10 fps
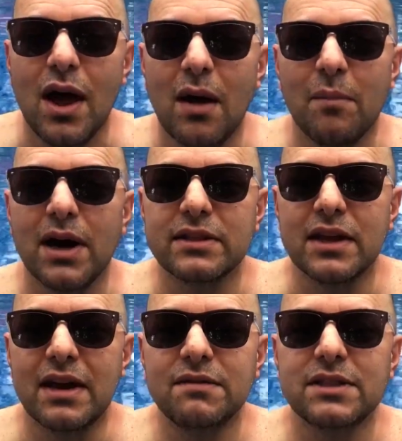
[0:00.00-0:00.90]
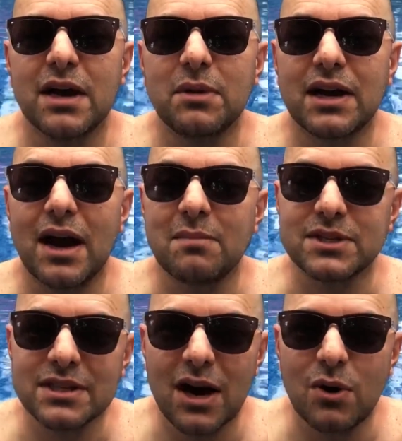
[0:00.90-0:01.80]
but every time it comes
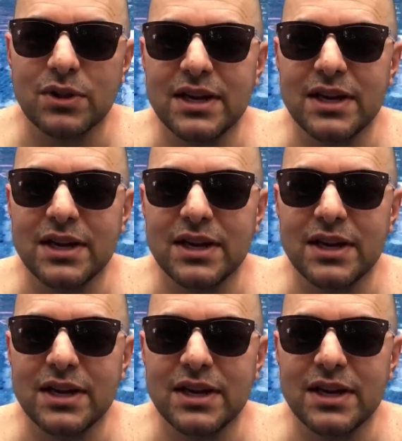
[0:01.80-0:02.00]
down,